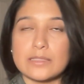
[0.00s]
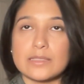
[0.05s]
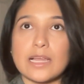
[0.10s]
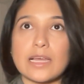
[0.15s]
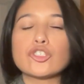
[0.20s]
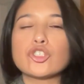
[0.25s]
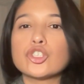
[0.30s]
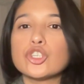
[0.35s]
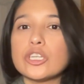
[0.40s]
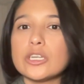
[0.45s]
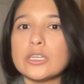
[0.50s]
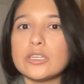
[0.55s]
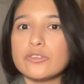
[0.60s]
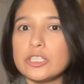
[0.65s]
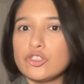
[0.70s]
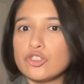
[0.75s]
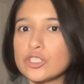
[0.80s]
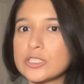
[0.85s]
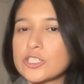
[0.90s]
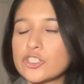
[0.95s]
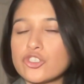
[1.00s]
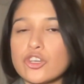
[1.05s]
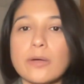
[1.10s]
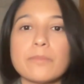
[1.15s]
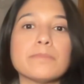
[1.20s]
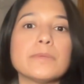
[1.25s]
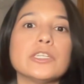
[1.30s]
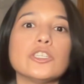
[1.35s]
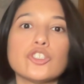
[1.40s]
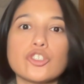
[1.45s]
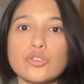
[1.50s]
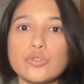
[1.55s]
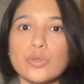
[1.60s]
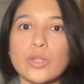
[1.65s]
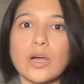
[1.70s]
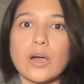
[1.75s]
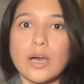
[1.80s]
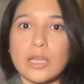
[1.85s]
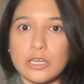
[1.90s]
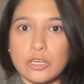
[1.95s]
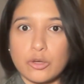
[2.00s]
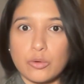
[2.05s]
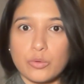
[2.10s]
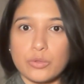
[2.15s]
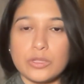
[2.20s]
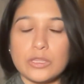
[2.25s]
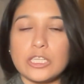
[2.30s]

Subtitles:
that shouldn't just jump into the unknown.